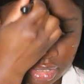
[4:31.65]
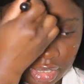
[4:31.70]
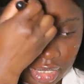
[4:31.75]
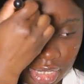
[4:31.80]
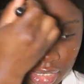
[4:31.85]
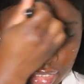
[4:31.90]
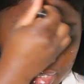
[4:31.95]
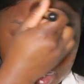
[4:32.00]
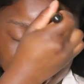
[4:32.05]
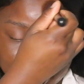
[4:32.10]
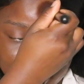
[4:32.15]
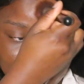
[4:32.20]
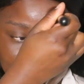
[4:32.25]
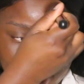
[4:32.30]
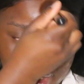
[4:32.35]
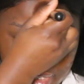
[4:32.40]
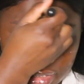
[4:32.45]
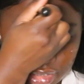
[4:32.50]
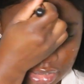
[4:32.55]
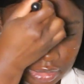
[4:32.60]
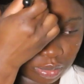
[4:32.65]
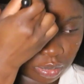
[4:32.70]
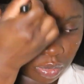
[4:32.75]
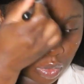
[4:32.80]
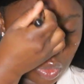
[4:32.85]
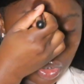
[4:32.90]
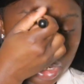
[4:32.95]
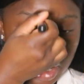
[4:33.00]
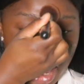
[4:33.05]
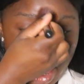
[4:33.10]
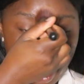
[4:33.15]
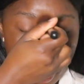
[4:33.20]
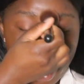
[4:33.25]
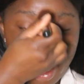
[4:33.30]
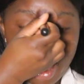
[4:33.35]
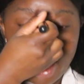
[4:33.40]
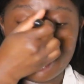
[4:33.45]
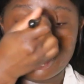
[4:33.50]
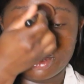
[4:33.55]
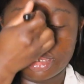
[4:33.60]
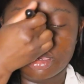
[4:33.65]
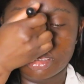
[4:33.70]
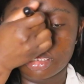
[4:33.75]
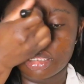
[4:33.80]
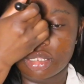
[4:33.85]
Like I said, it's morning.